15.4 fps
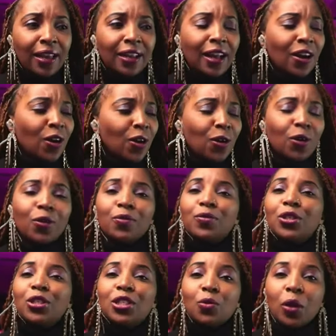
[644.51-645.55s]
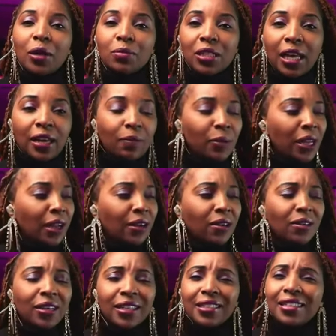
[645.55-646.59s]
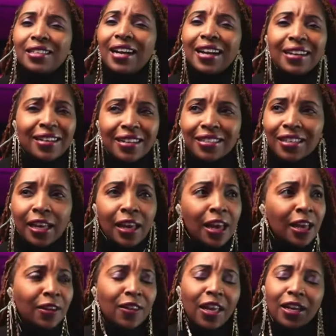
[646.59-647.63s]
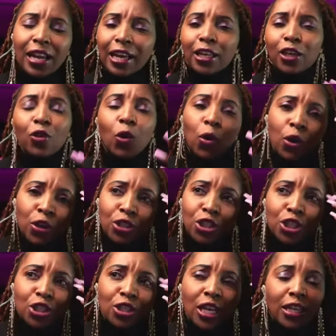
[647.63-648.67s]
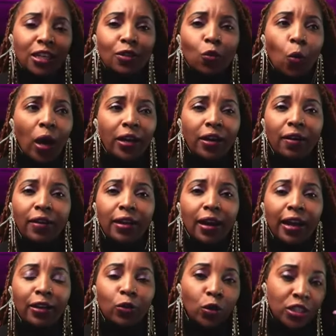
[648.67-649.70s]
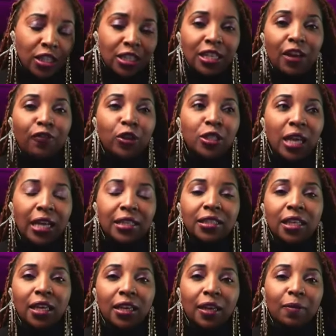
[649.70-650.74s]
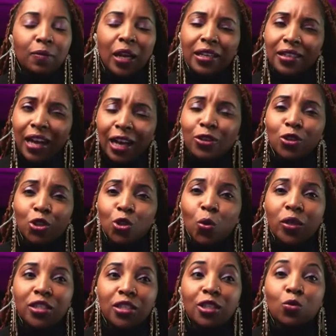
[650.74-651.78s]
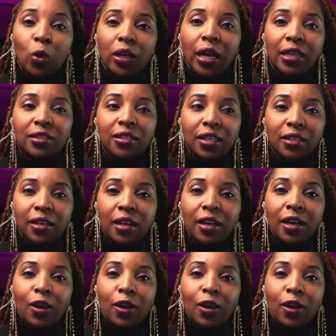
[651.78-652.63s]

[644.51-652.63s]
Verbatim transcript: Oh, you see what I'm saying? Be like, okay, did God really say? And then, like, you know, she's starting wondering, right? Because the devil is asking him, like, are you sure? Is this what God said?